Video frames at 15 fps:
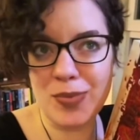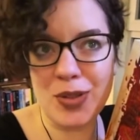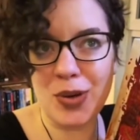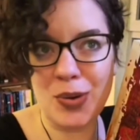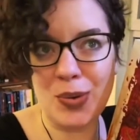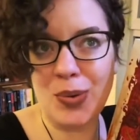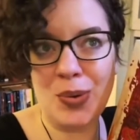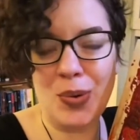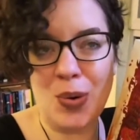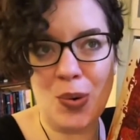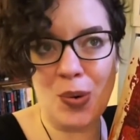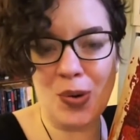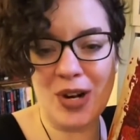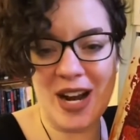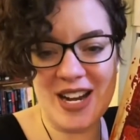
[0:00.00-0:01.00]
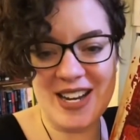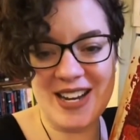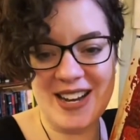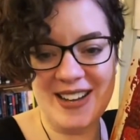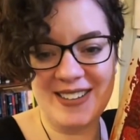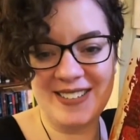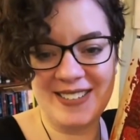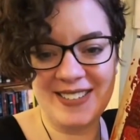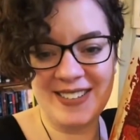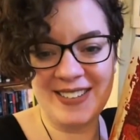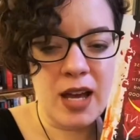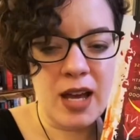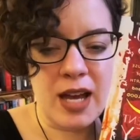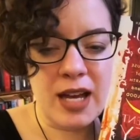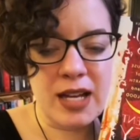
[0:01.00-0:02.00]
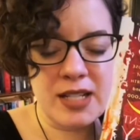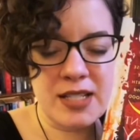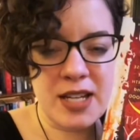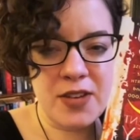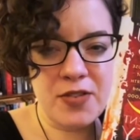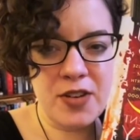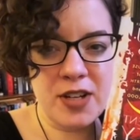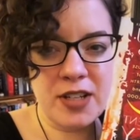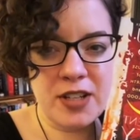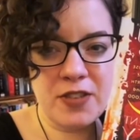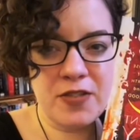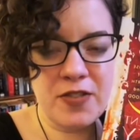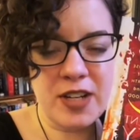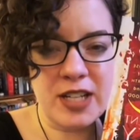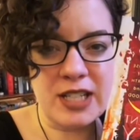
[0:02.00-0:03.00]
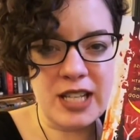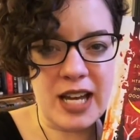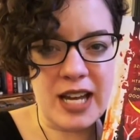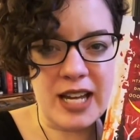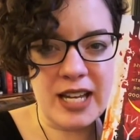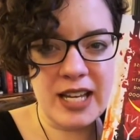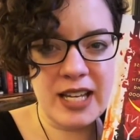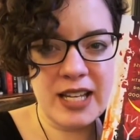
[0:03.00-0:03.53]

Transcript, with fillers: the whole horn idea. It definitely feel like